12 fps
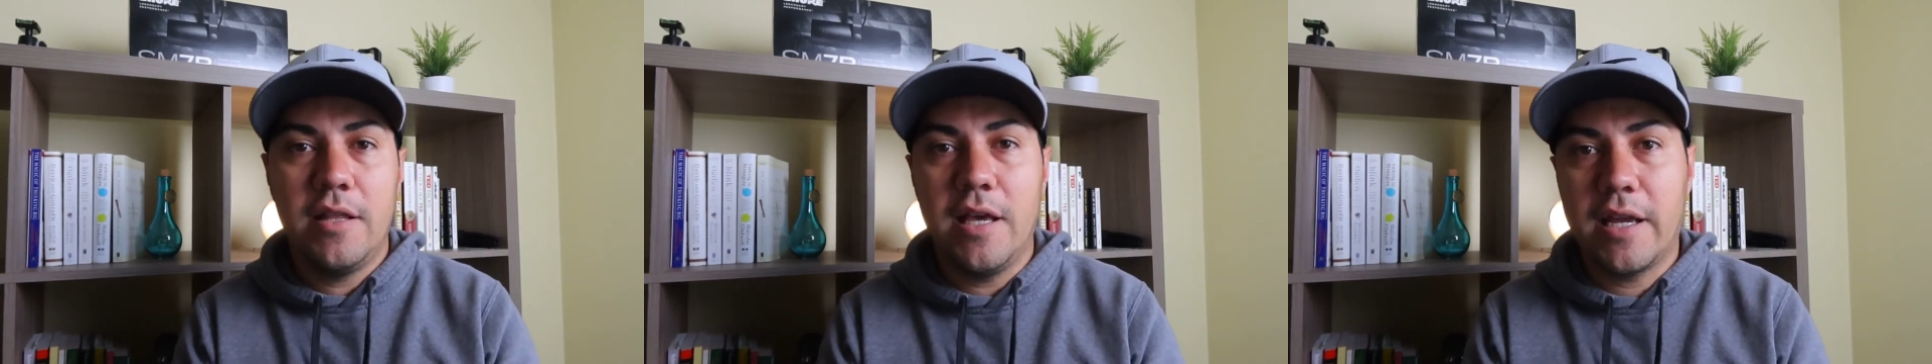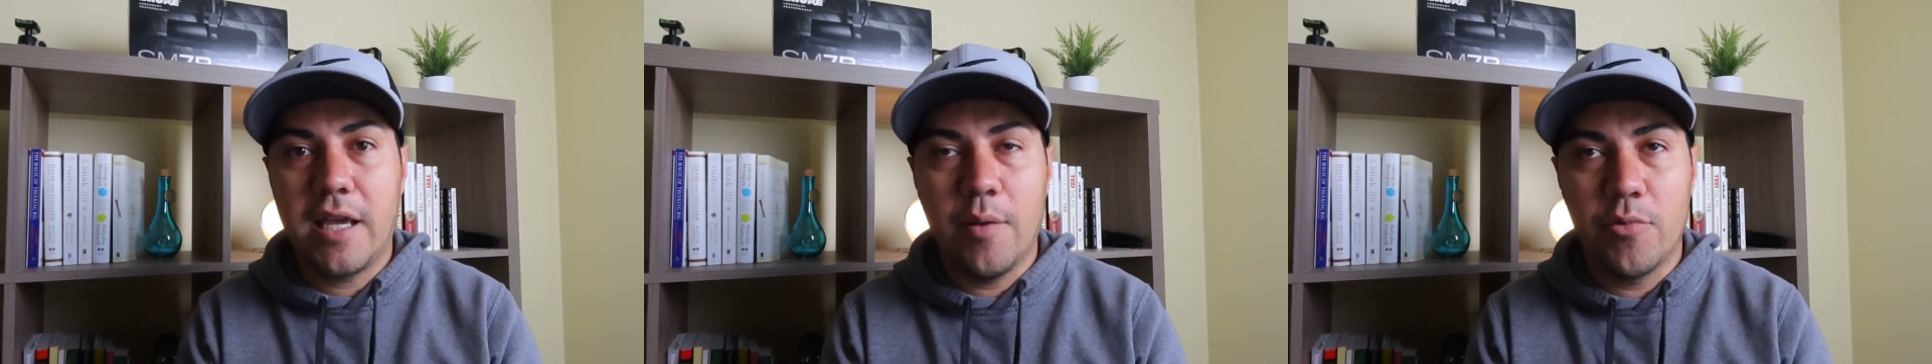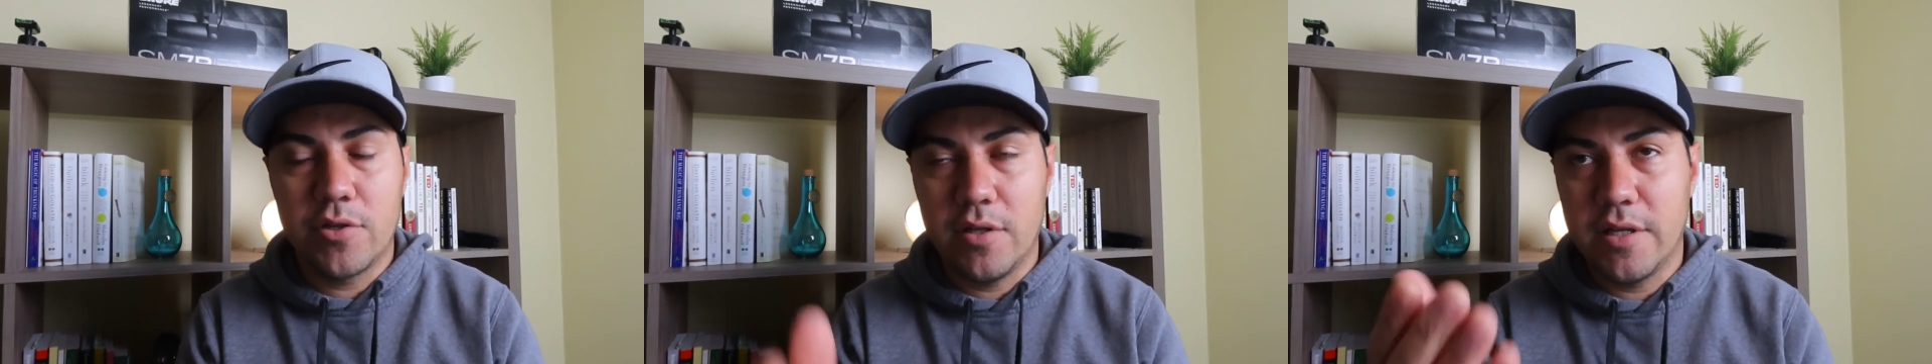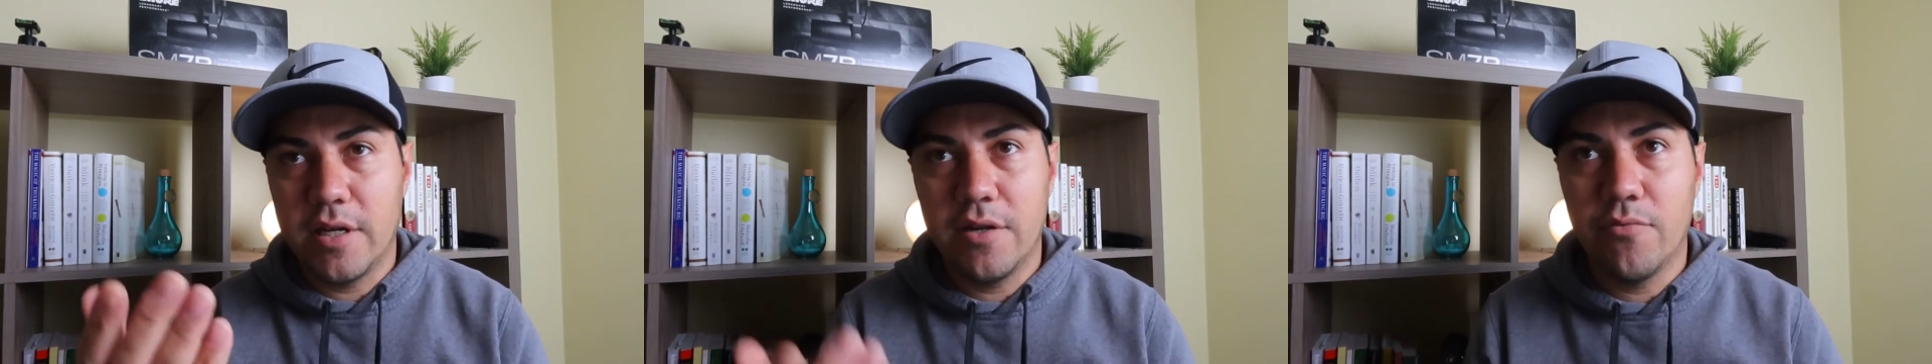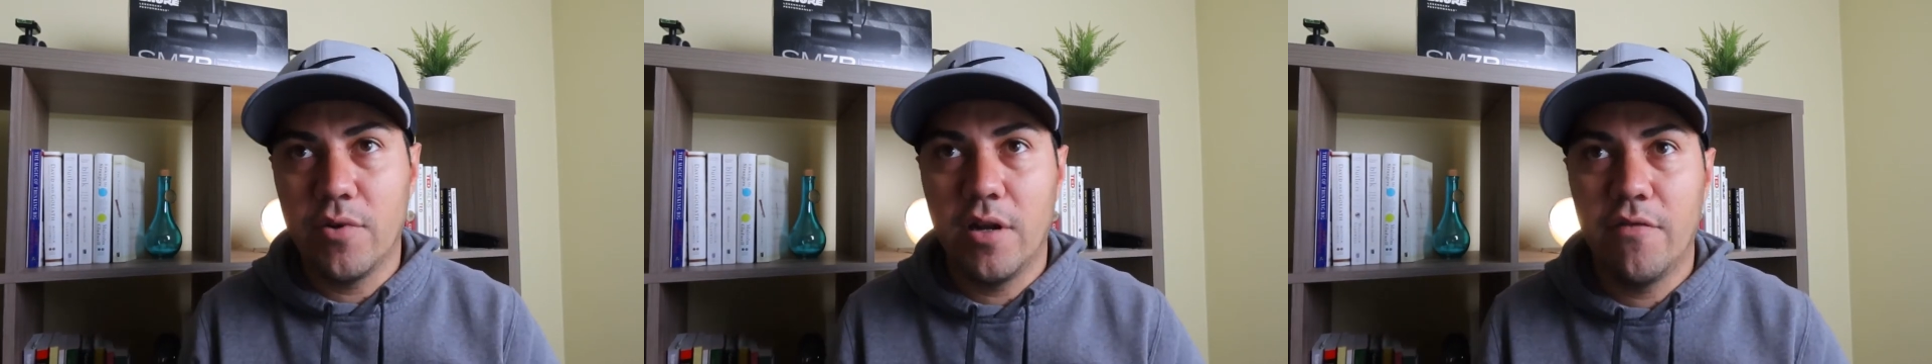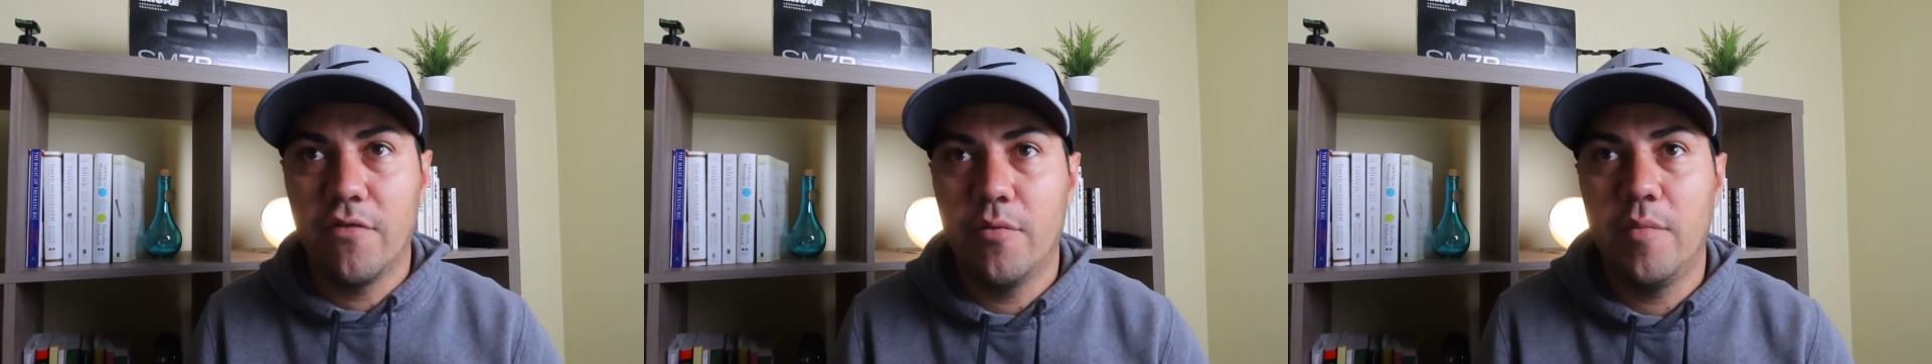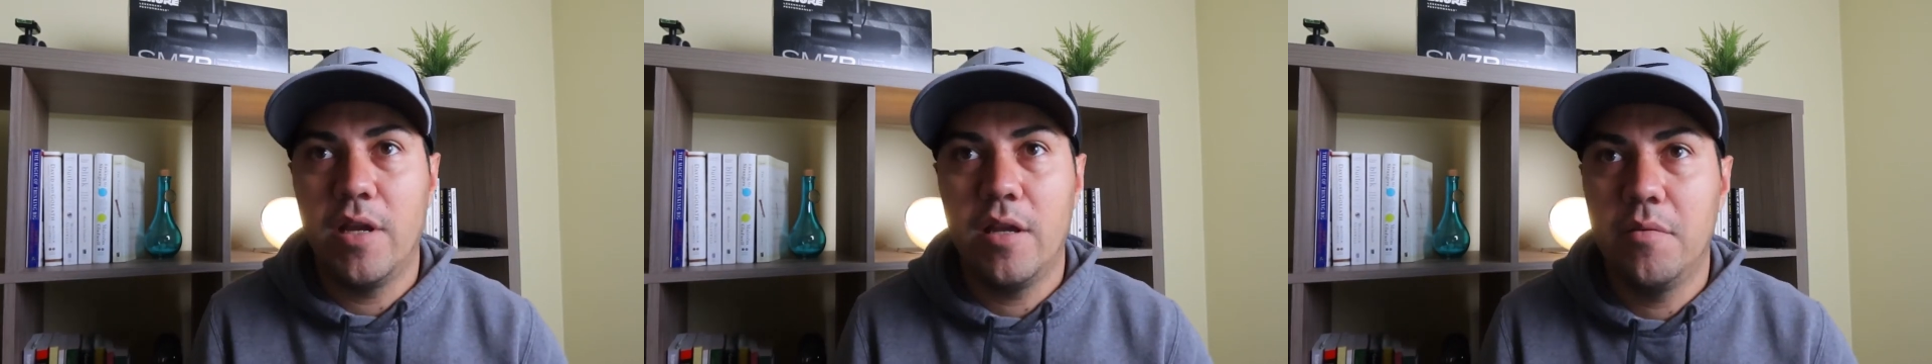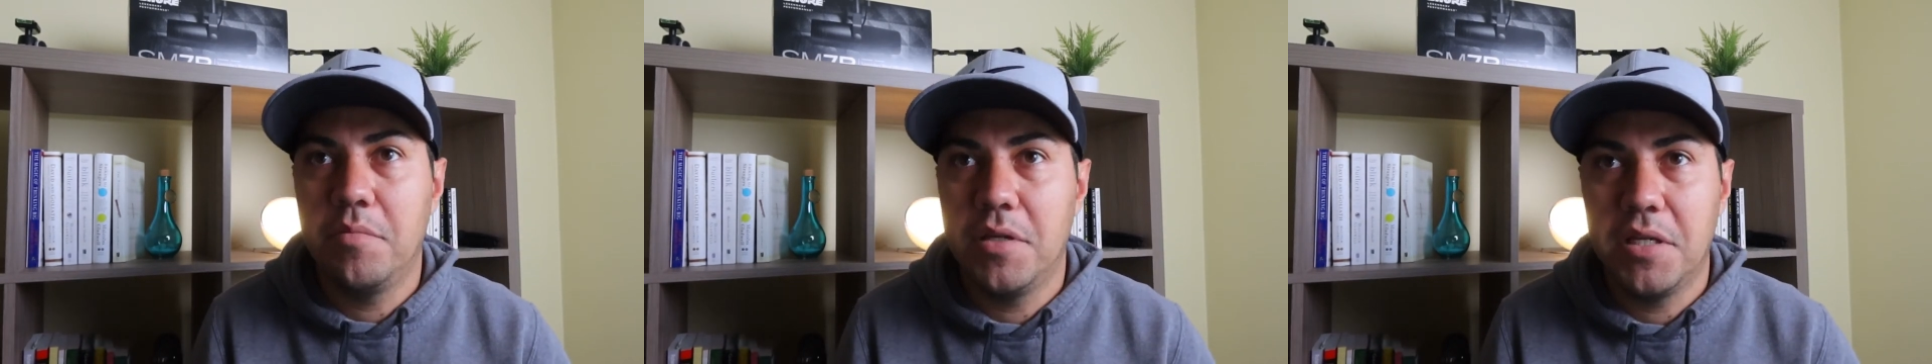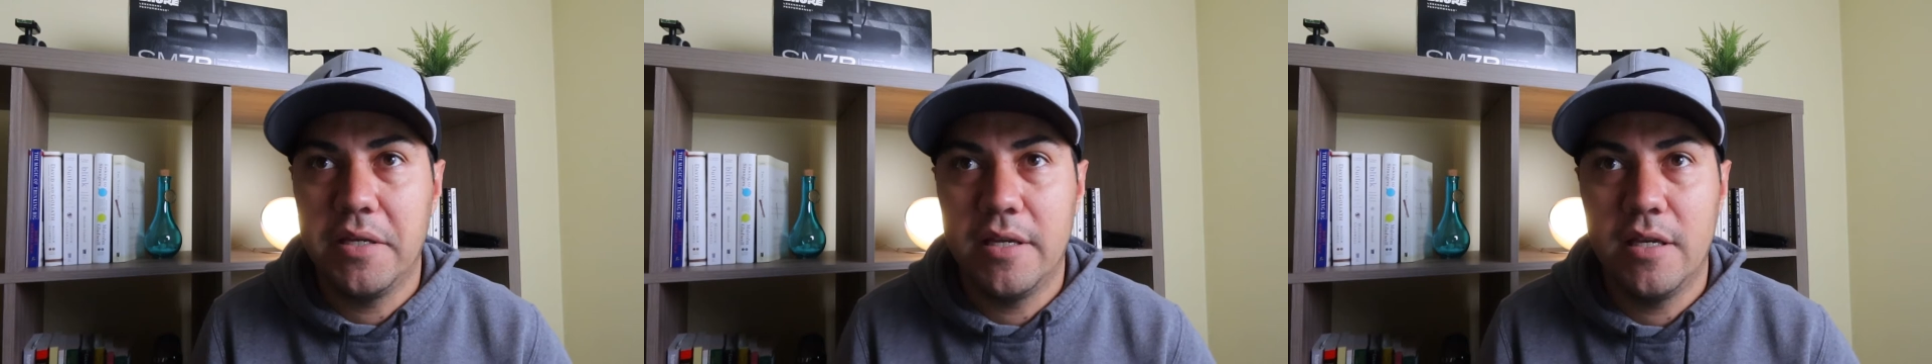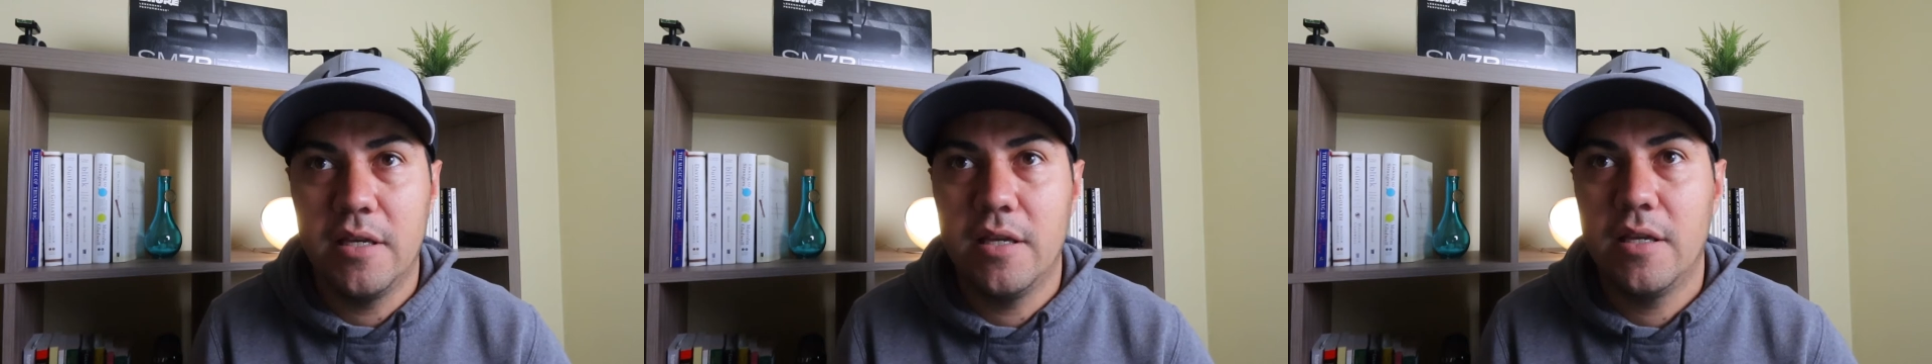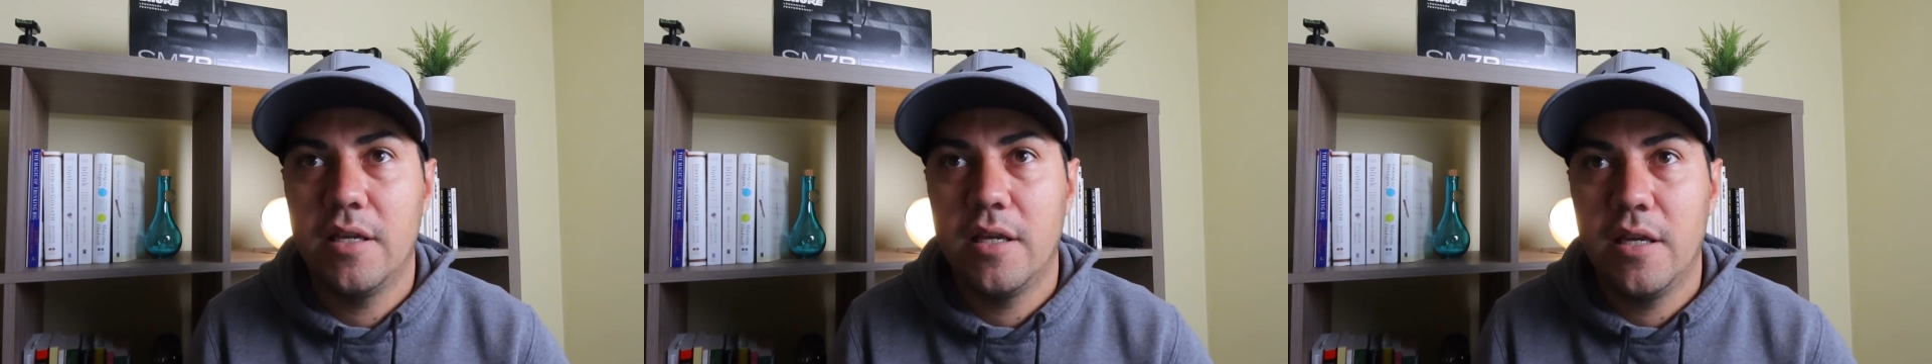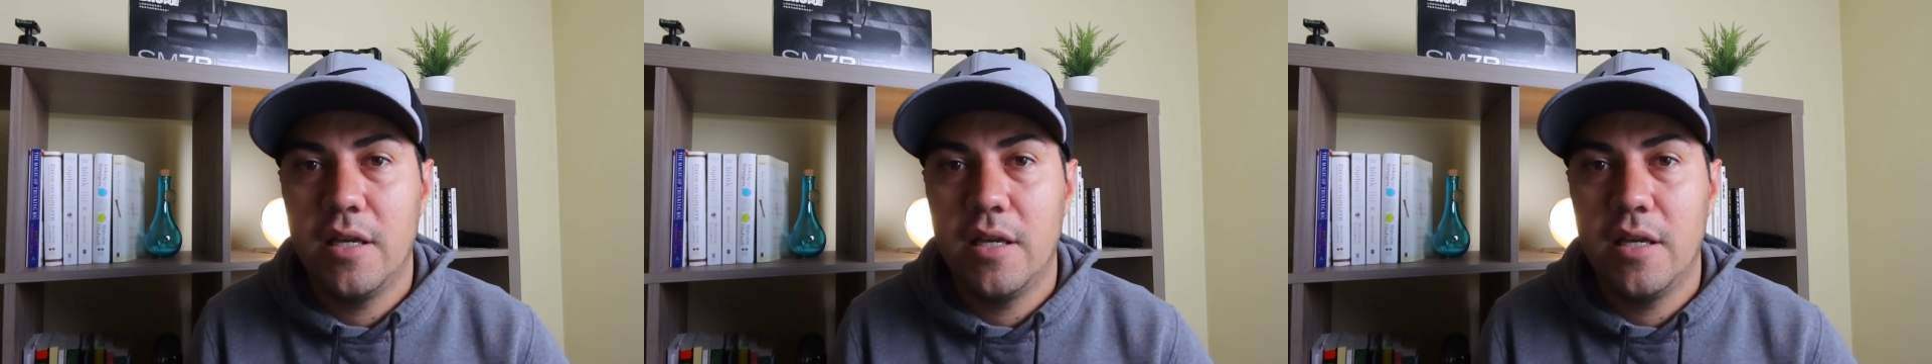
that camera's only going to run for maybe,